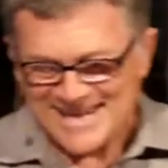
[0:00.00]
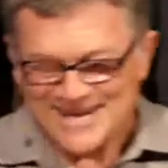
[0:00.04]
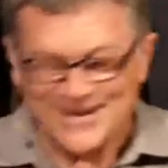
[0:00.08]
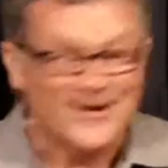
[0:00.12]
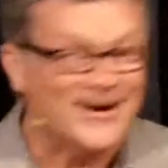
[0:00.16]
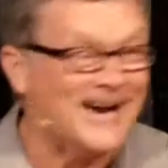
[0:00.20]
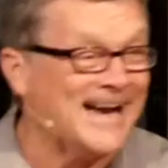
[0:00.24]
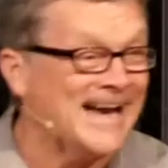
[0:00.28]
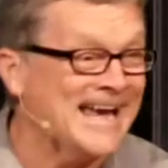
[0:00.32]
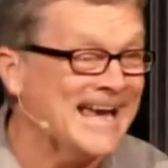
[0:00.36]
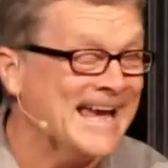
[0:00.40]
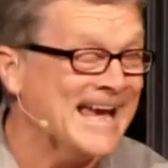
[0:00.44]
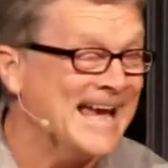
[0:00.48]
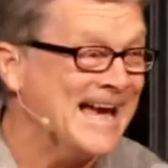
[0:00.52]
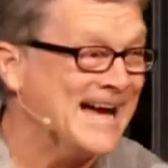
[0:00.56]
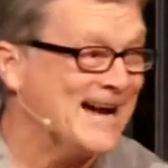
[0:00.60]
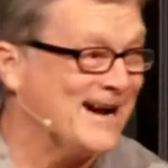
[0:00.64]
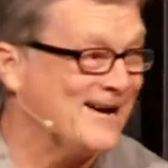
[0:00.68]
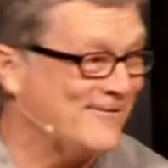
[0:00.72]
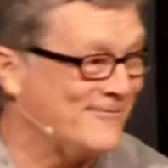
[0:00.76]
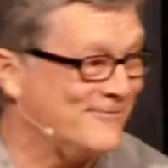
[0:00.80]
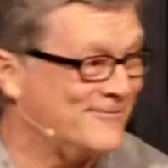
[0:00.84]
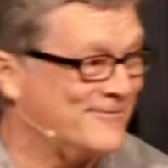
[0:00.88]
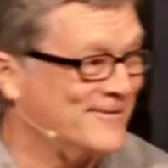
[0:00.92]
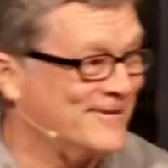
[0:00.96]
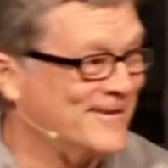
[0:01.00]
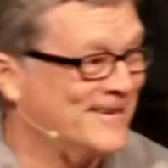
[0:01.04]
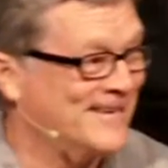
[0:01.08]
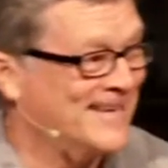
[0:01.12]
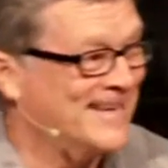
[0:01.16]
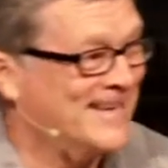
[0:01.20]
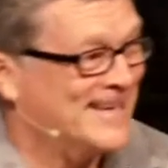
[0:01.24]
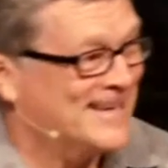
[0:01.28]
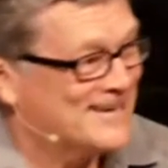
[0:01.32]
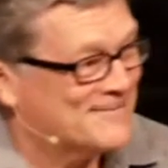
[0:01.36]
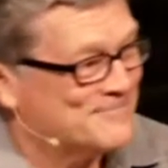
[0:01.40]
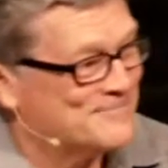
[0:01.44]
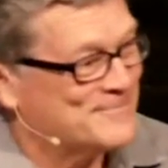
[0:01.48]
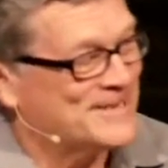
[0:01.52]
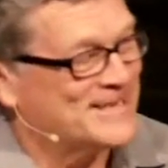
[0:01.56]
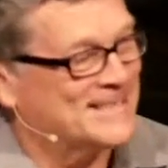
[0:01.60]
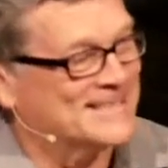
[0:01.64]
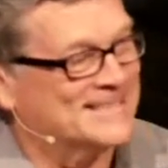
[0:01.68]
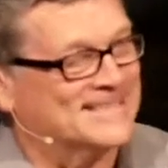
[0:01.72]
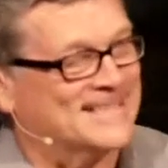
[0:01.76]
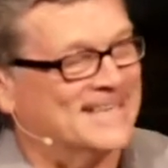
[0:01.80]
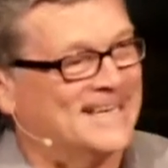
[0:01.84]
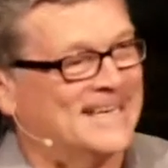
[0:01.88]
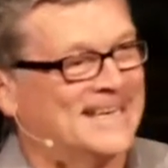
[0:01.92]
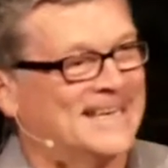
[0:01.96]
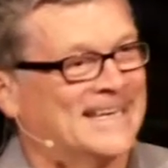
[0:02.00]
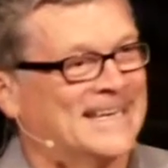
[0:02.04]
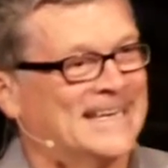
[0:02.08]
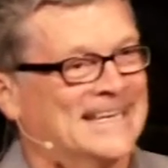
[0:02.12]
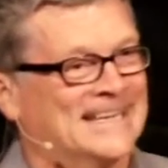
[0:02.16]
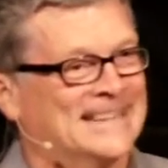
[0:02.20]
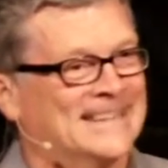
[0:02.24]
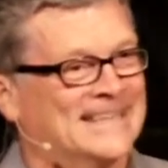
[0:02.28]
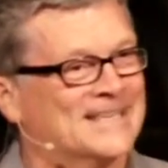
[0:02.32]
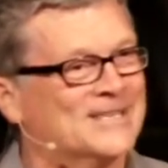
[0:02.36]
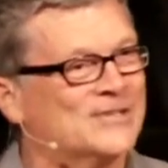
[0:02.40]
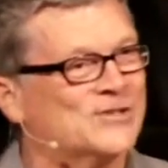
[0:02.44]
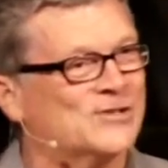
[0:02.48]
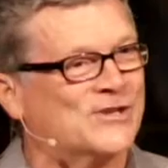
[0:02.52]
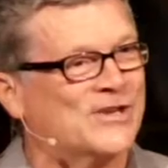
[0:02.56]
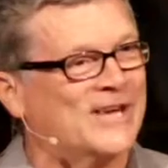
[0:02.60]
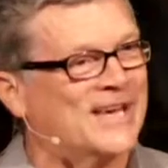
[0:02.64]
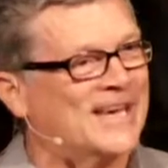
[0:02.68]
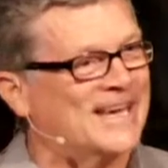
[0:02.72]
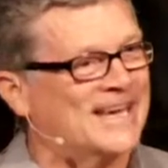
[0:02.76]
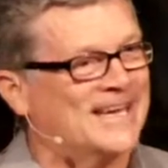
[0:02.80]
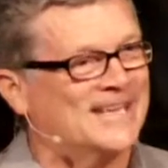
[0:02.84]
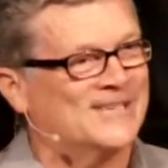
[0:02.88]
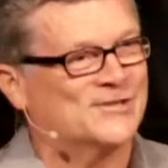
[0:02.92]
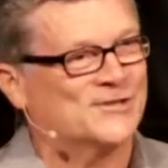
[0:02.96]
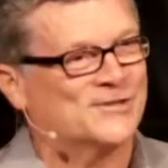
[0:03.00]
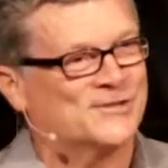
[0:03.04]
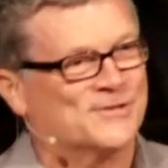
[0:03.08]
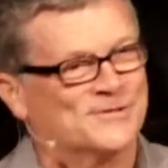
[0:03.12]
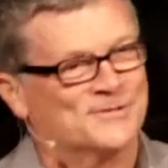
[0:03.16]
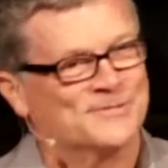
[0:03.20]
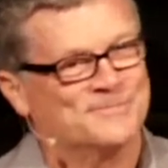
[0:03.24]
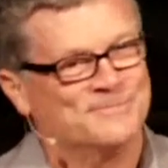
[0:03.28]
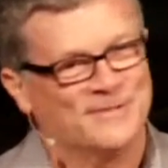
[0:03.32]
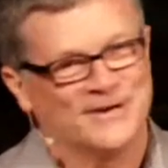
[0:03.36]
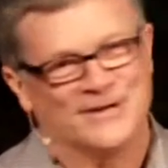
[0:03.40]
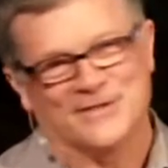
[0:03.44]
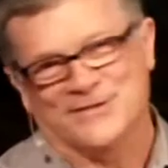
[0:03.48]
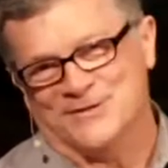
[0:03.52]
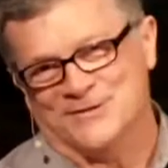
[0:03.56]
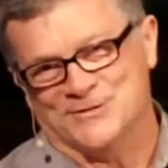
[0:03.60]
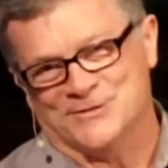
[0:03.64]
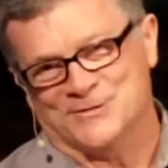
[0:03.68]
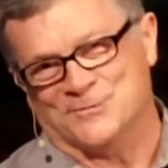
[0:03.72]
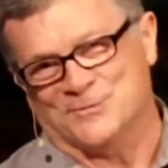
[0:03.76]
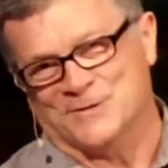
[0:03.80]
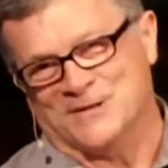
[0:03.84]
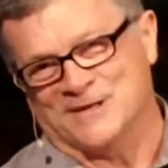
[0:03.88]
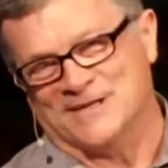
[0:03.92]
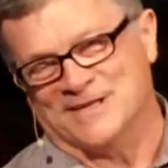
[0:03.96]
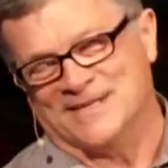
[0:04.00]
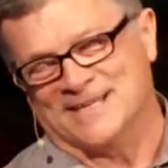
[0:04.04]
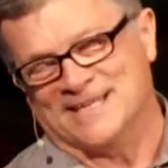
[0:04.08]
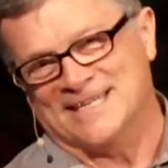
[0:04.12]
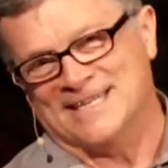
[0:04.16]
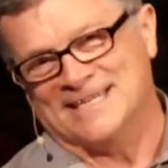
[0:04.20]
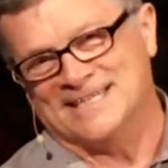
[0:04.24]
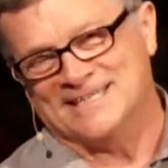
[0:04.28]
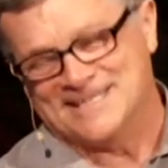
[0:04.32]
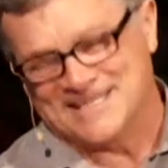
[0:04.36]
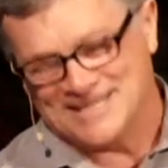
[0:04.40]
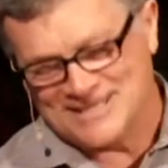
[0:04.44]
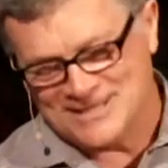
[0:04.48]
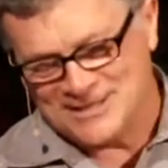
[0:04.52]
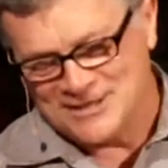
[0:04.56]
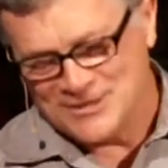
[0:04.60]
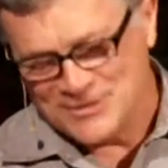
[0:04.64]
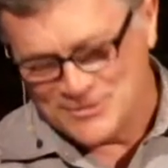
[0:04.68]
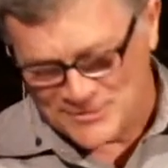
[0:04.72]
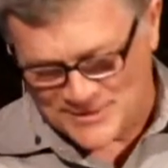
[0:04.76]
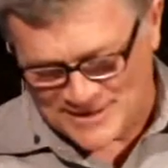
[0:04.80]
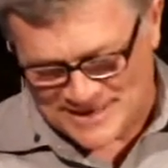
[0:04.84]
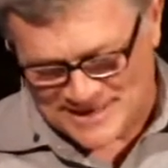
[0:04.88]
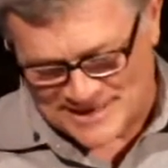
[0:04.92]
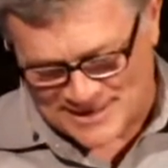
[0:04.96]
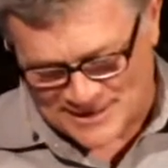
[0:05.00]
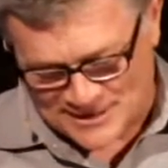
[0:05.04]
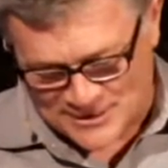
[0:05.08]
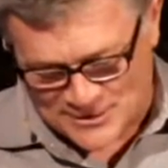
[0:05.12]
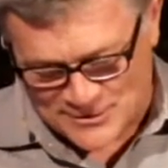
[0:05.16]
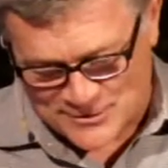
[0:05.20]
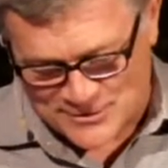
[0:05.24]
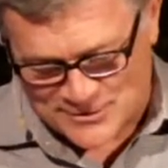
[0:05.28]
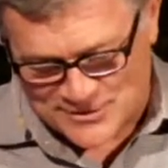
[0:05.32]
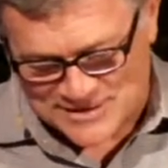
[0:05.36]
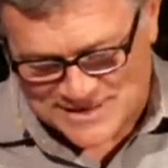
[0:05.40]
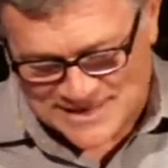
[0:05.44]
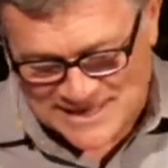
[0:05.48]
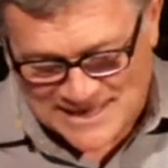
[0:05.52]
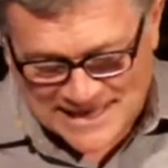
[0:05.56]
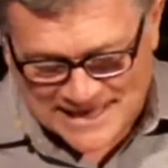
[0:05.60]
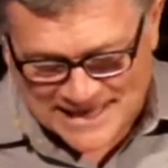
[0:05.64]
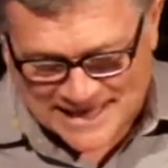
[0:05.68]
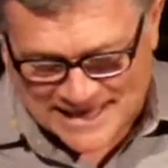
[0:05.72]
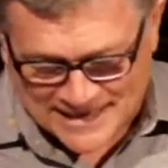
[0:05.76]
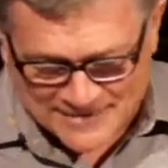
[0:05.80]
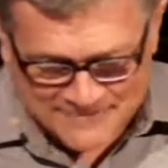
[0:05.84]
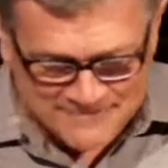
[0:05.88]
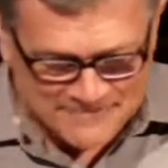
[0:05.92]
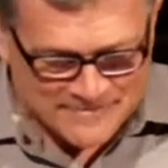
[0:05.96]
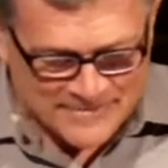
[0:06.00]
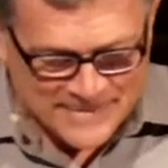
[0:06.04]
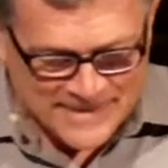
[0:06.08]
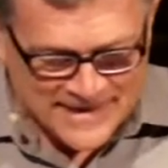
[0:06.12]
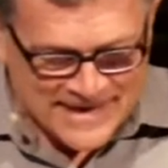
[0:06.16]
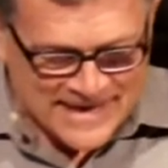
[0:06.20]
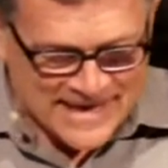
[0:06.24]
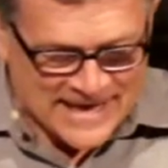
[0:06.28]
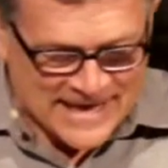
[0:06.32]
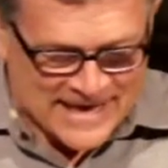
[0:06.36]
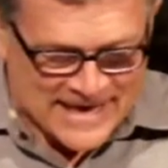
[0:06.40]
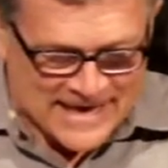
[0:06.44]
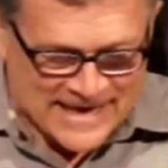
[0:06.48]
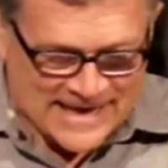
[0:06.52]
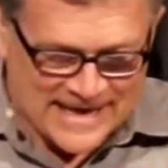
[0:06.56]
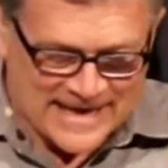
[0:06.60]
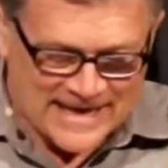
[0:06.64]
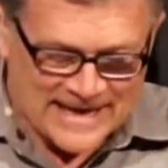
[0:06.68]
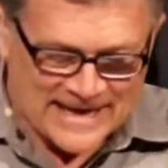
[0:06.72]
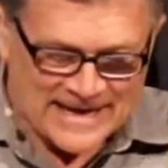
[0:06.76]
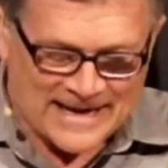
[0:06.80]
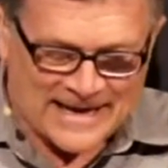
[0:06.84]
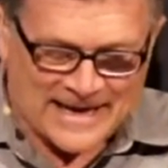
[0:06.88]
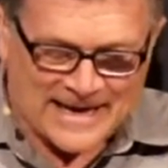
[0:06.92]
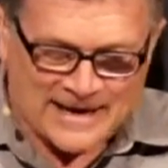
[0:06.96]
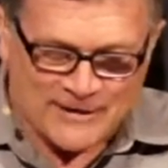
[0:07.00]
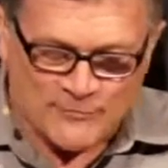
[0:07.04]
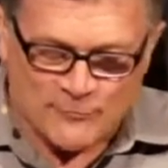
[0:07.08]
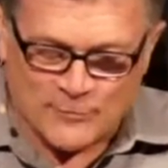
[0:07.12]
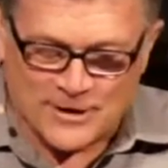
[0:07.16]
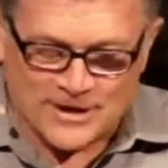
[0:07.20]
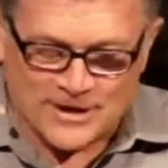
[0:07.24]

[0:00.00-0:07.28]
No, I have. But in this case, mothers, we're going to continue in Luke 10. And I